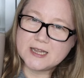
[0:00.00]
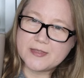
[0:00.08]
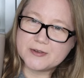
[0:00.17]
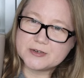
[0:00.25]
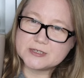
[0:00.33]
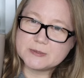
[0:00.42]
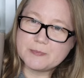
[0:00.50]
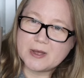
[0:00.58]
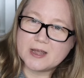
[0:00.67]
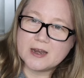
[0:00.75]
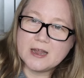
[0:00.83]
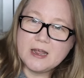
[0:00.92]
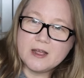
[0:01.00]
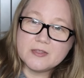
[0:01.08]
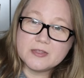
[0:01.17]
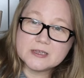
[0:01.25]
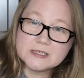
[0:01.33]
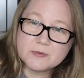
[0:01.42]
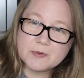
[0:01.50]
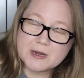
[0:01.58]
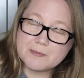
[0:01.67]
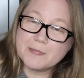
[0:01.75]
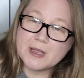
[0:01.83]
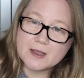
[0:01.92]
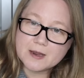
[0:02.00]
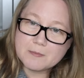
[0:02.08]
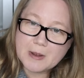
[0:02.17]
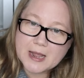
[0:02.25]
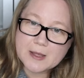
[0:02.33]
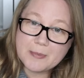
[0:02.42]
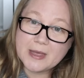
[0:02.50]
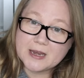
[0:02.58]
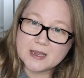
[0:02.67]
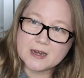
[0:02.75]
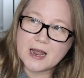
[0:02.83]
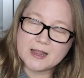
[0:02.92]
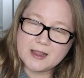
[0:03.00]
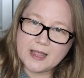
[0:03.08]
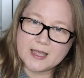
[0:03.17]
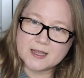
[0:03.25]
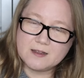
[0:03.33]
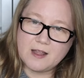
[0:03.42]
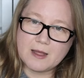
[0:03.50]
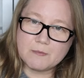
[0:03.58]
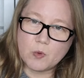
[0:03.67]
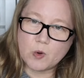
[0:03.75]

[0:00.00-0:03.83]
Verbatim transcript: leathers but this one in my opinion I like it a lot